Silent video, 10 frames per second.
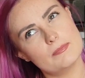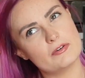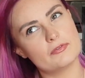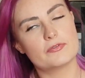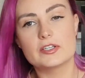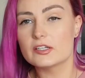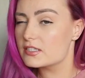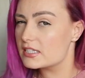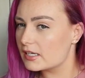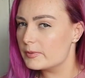but
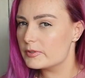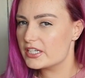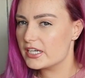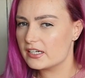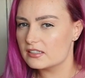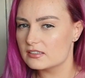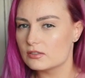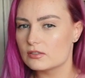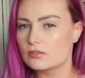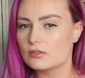feels like a boutique.
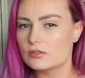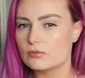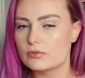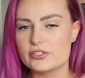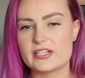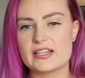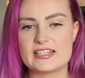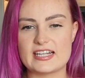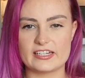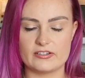Would you say
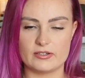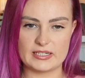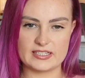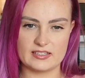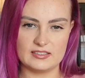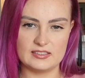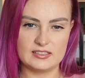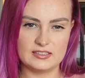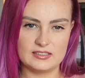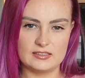that's accurate, Mesa?
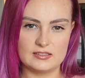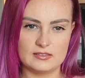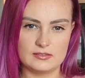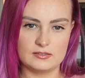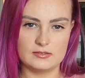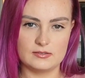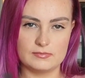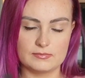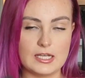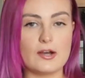I do not know what it
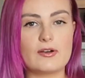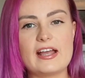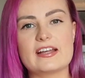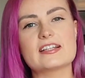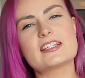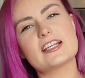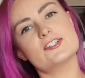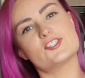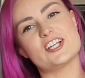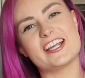is. Okay, it's
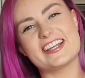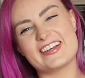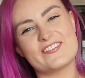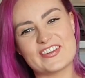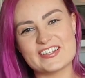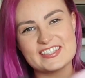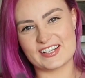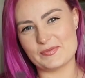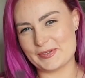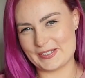like a chain that feels
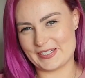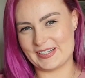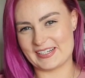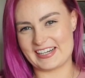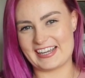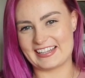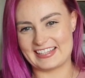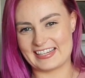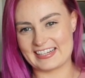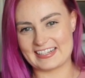like a boutique, I
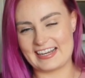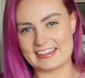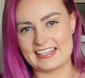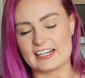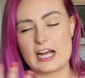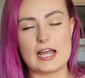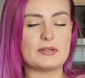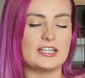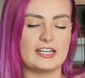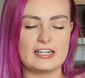think. I think. I'm
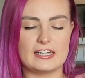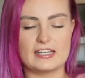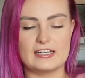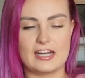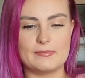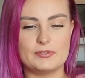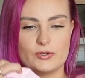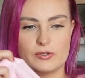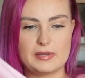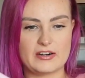Canadian, I'm new
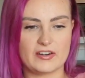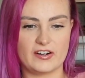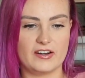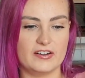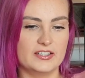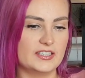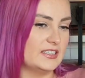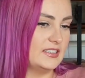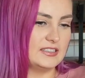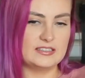to America.
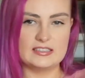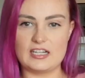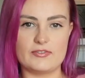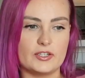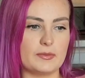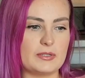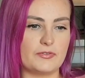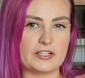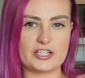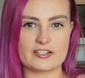I've only been to
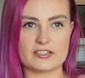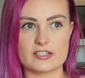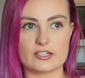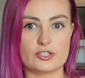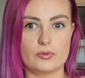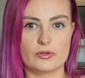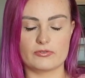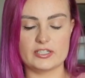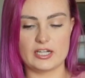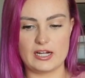Francesca's like two or
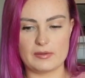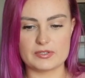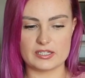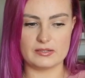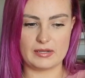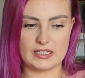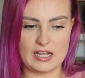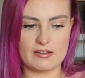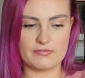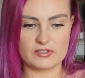three times in my
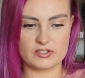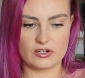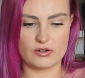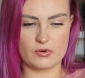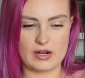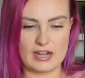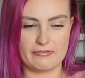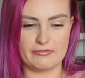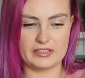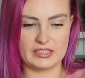life, so I
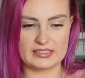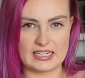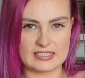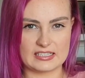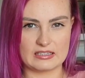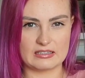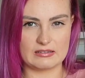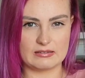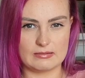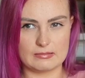feel like that's
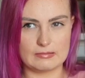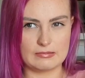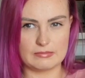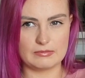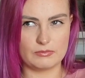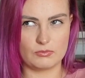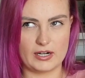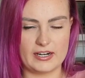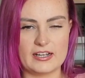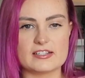what
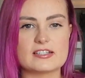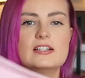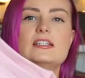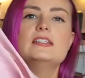it is.